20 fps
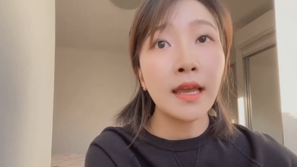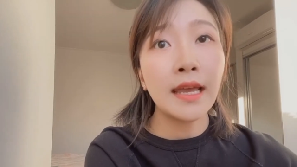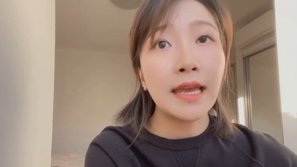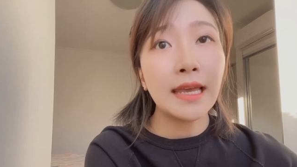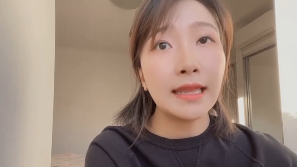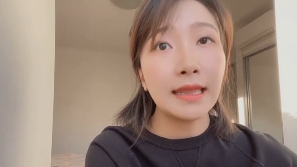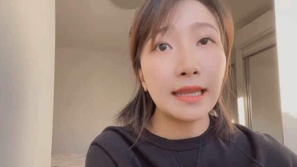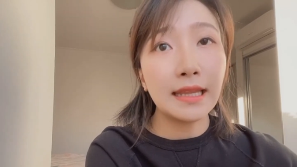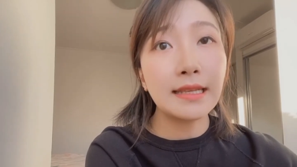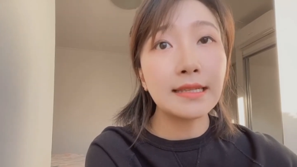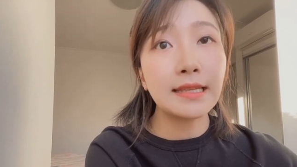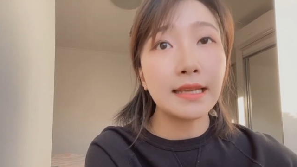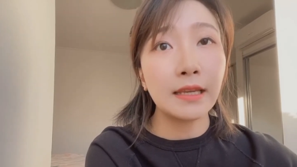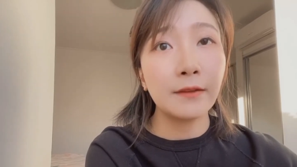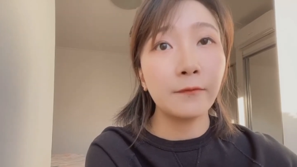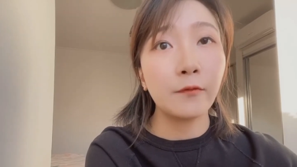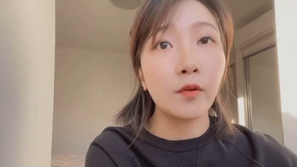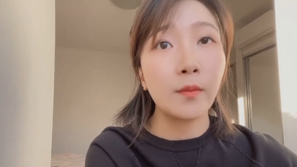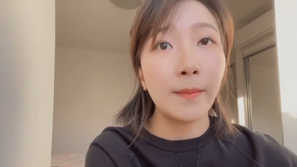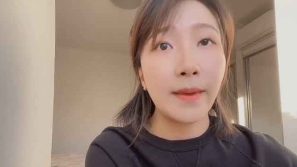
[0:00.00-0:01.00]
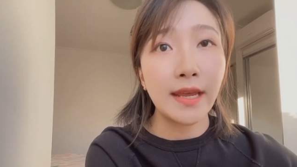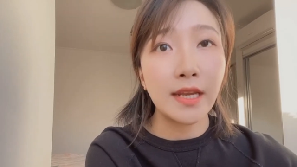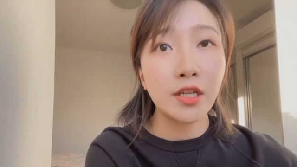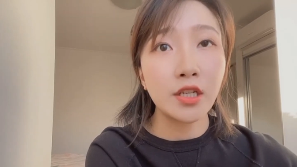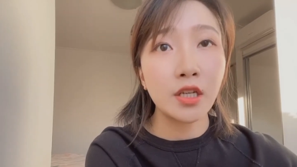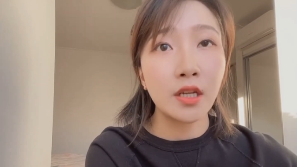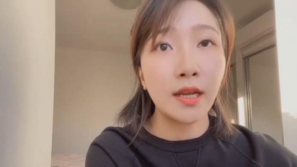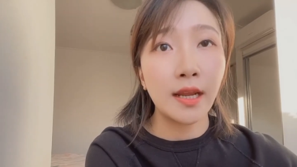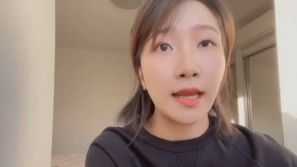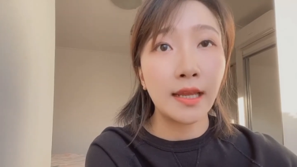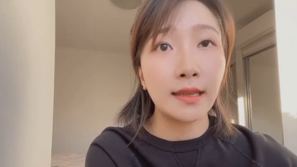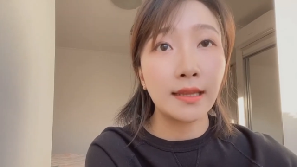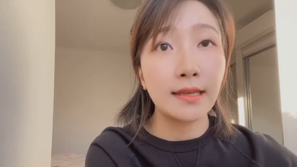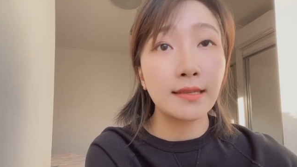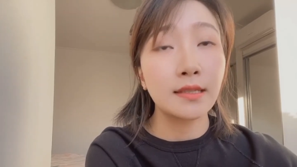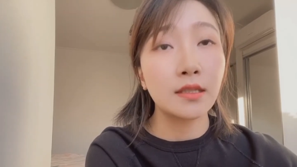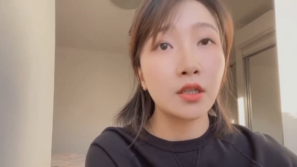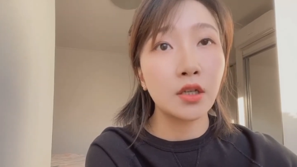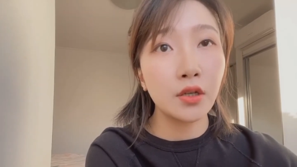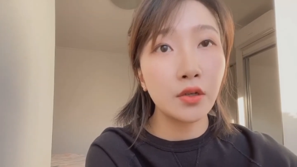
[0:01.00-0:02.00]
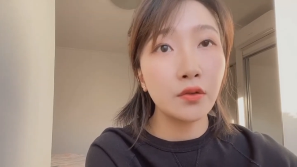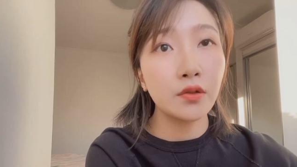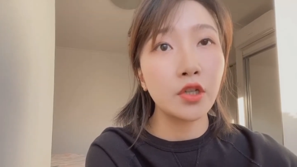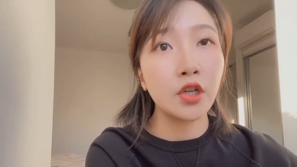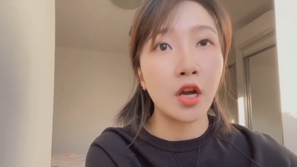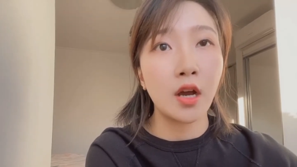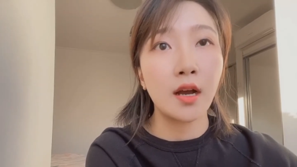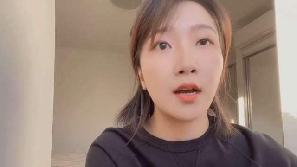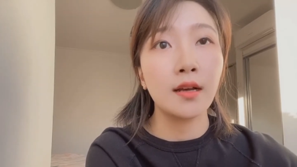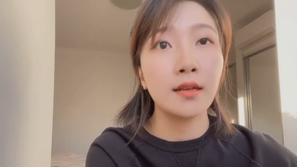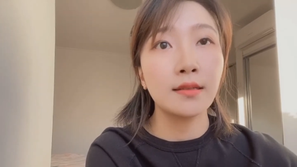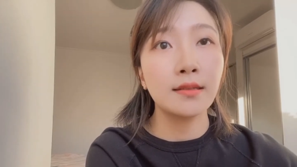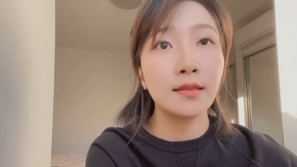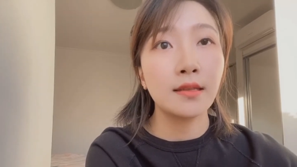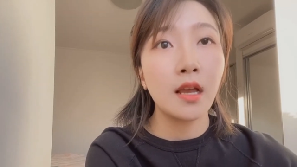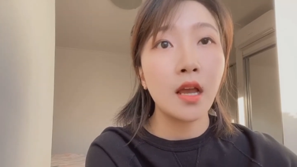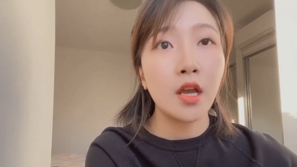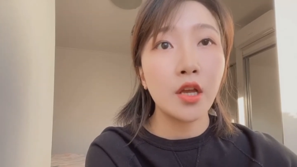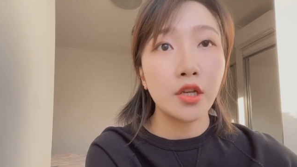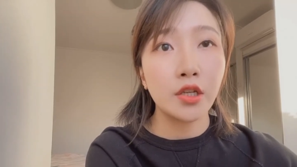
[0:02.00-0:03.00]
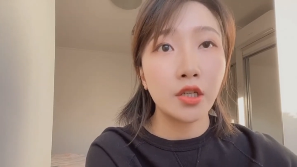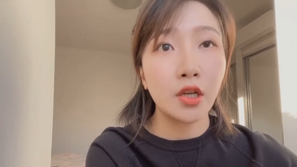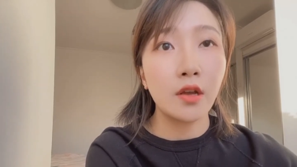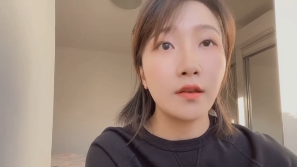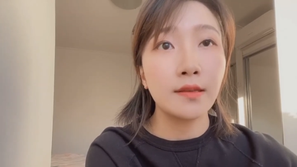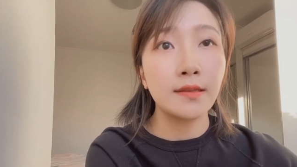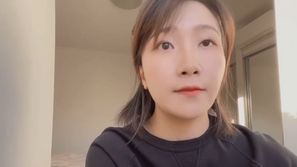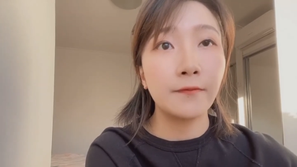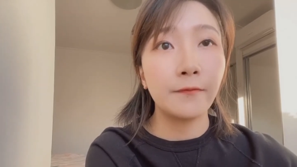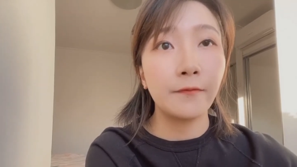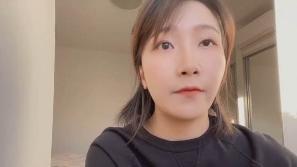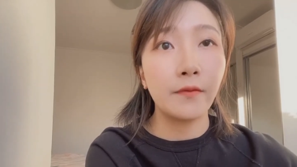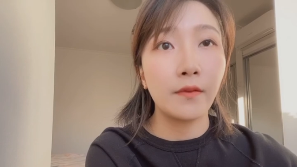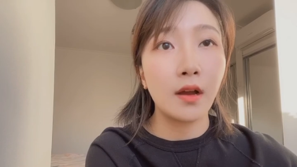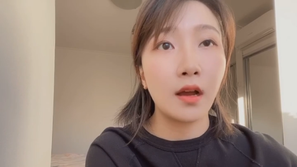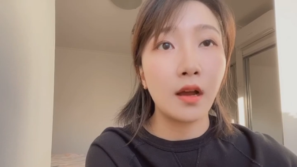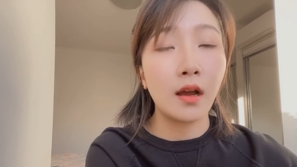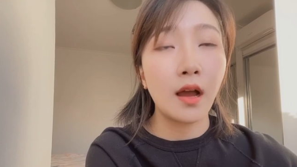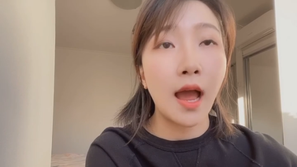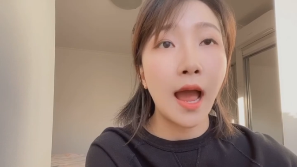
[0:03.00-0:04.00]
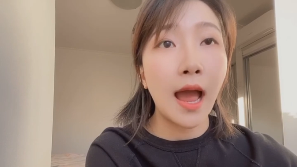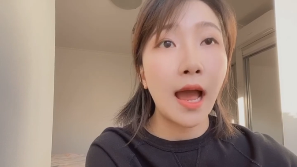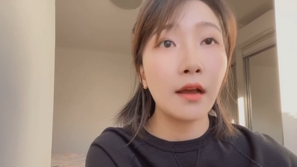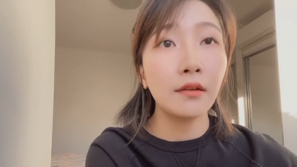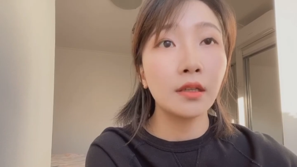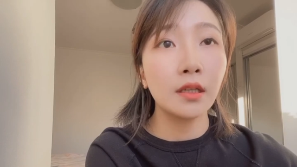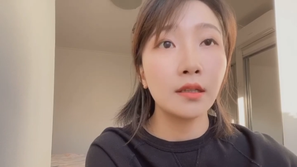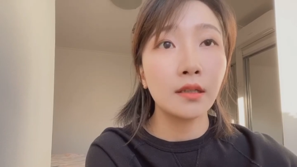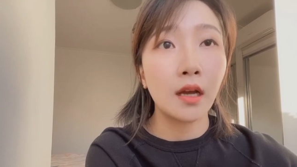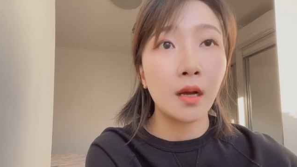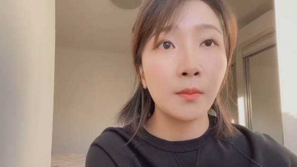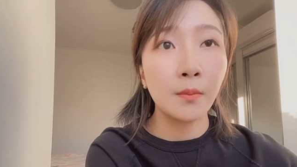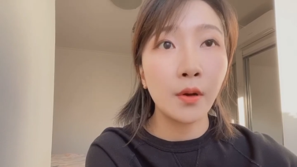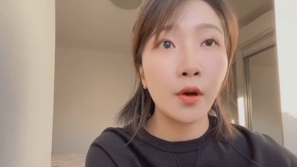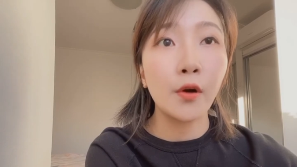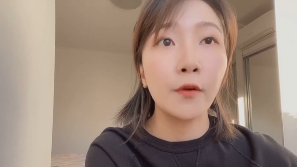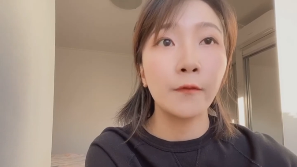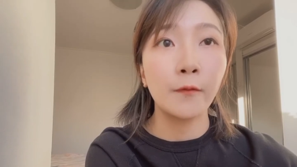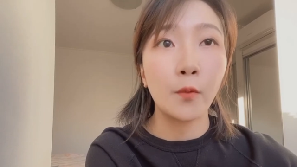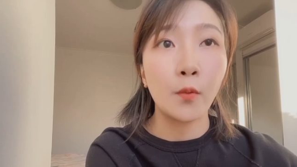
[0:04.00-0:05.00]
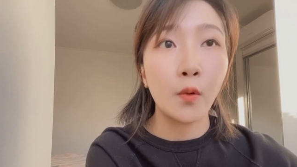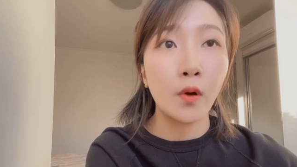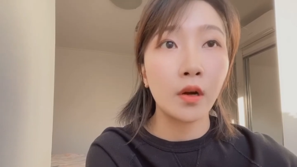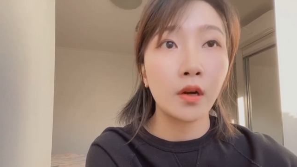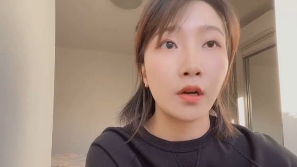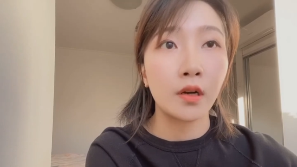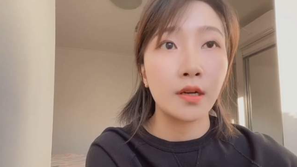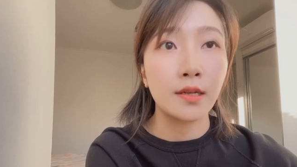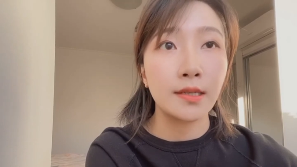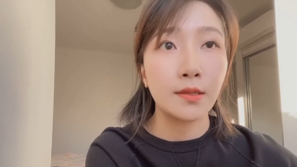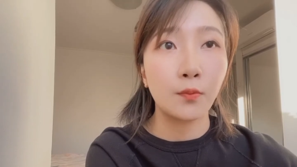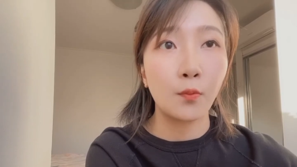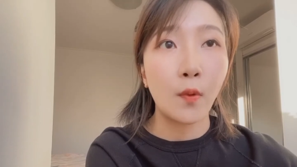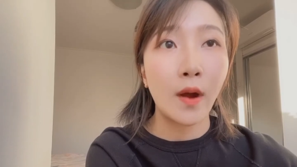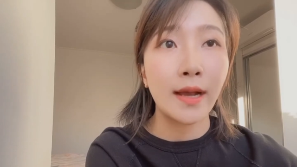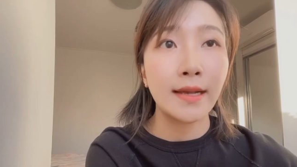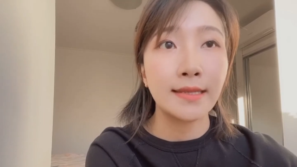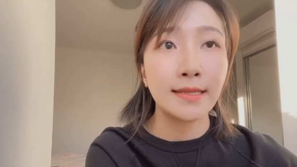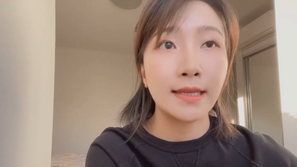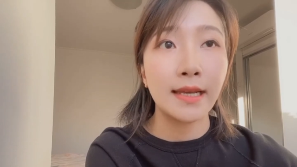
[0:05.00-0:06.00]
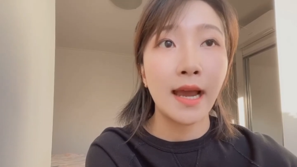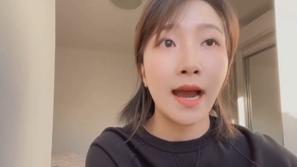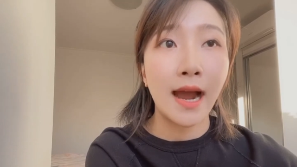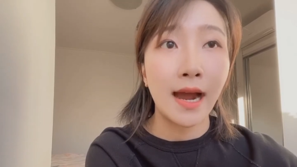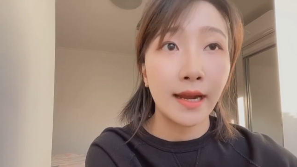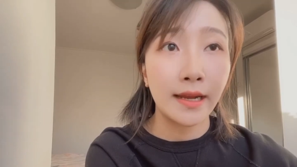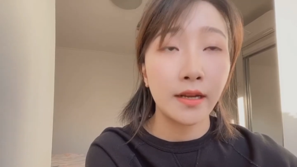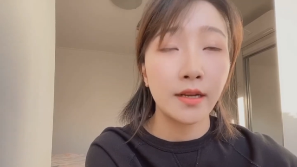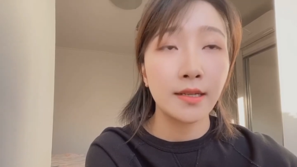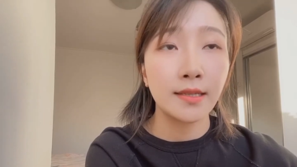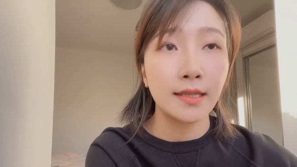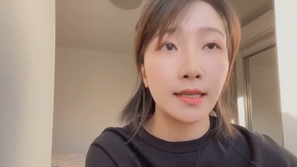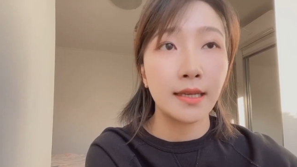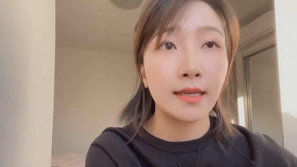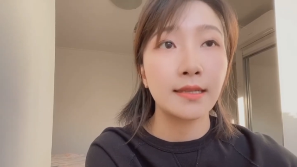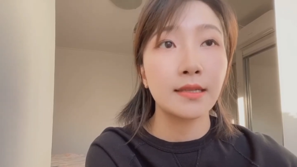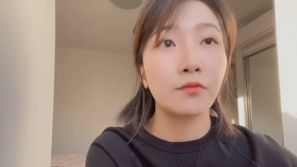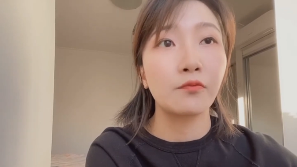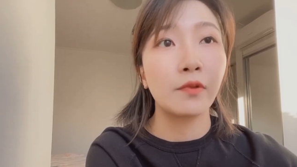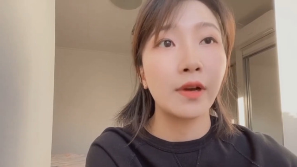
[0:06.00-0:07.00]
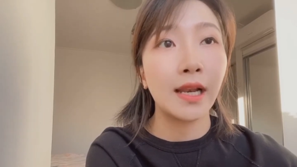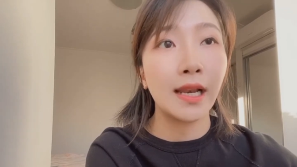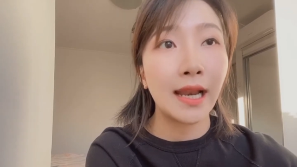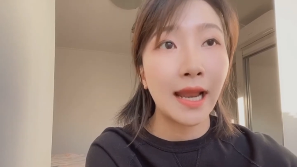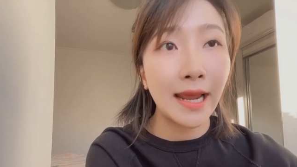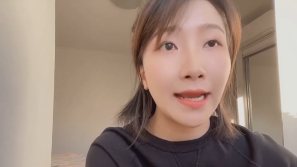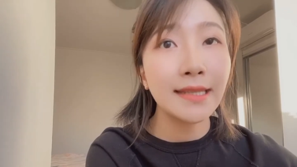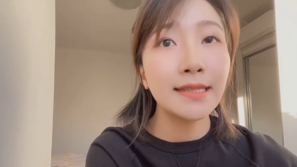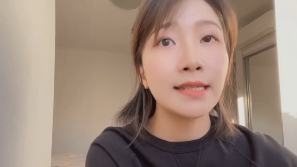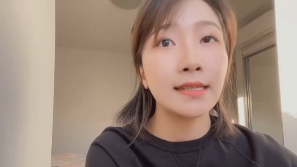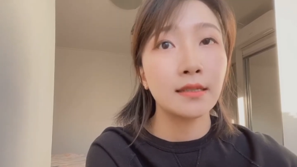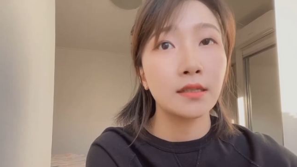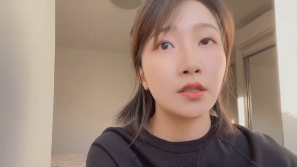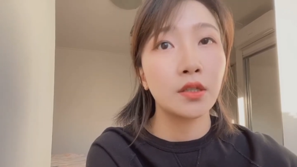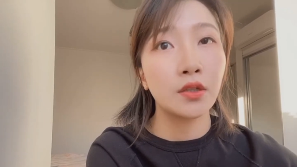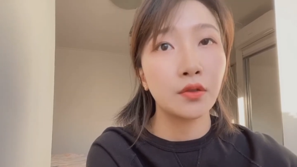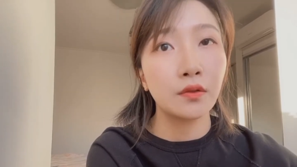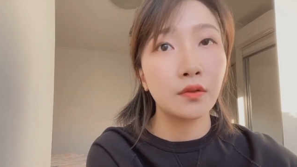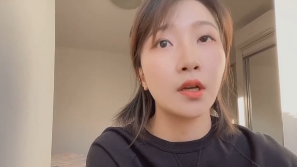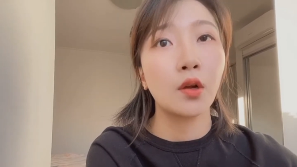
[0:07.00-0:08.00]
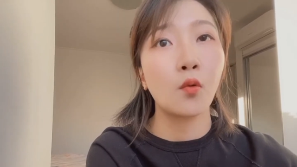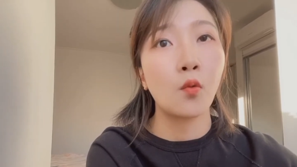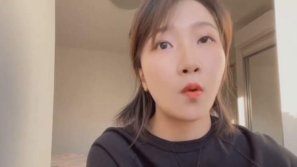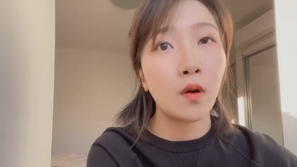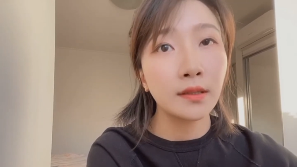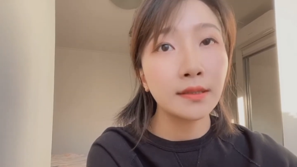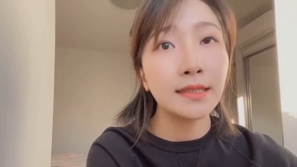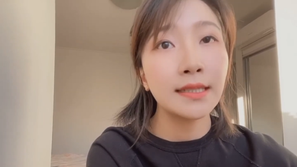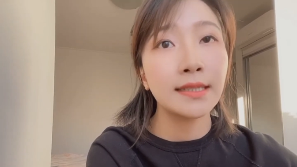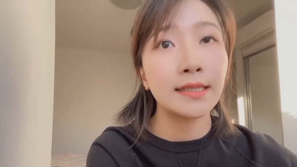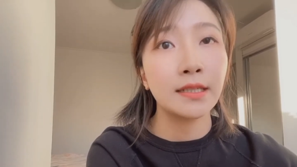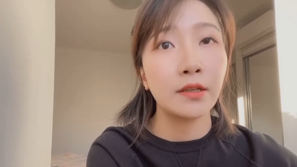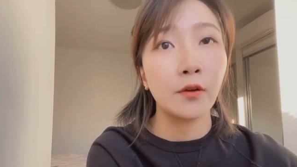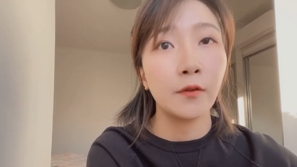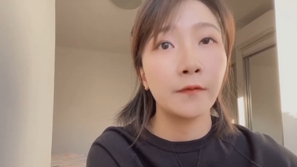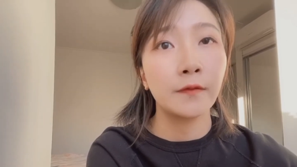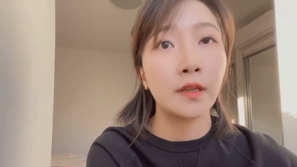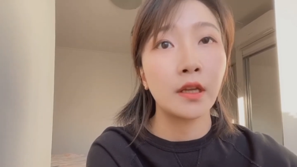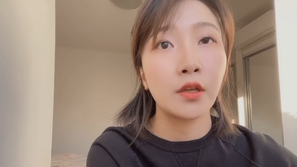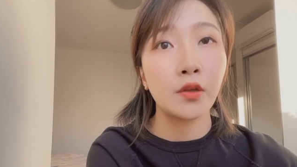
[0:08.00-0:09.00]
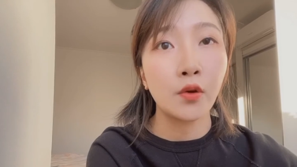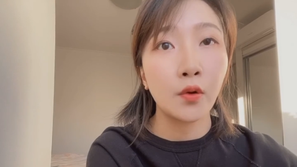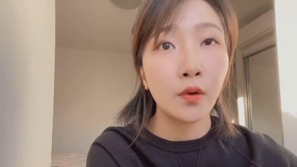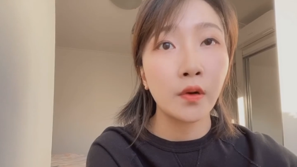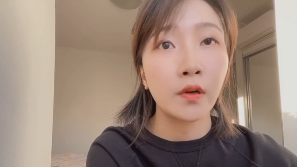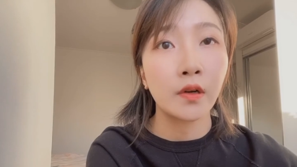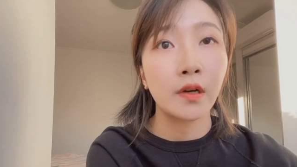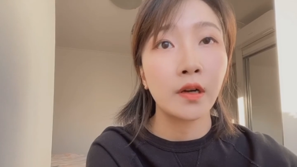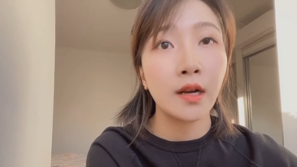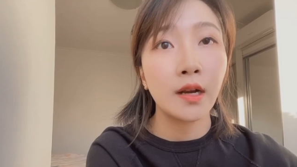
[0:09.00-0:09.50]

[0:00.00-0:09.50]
This information in these two charts shows how the number of workers YC hires is related to the quantity of the yogurt